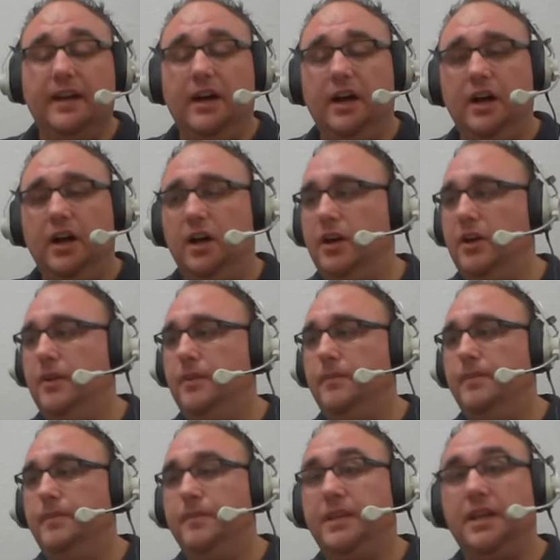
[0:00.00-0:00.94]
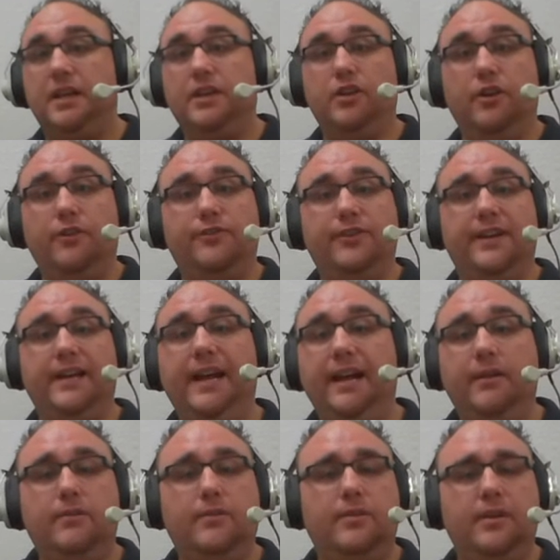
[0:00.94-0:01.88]
Don't forget,
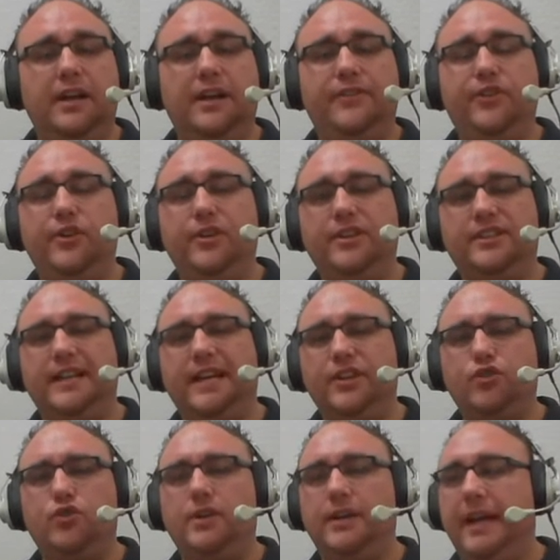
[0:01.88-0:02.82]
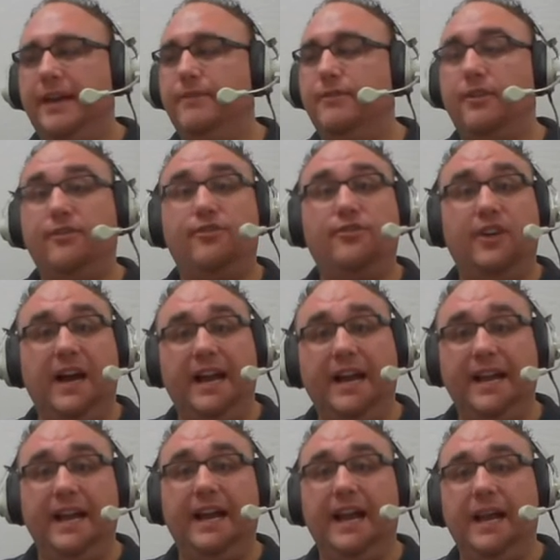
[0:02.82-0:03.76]
if you schedule a game for
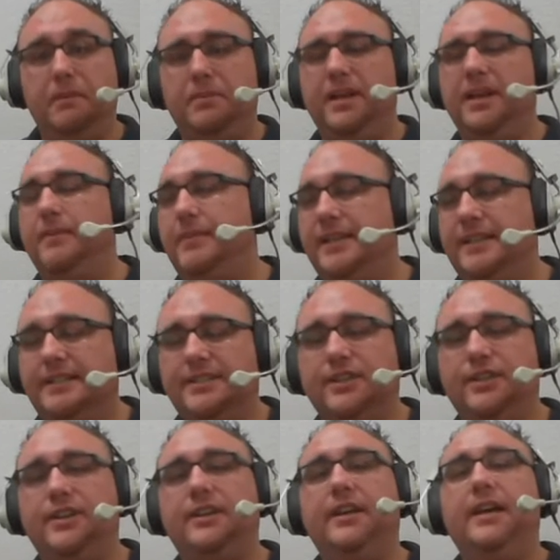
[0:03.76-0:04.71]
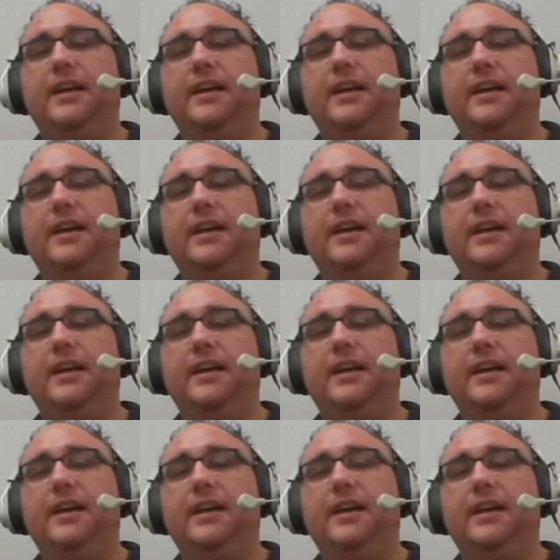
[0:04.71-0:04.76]
Friday at 8 p.m. Eastern,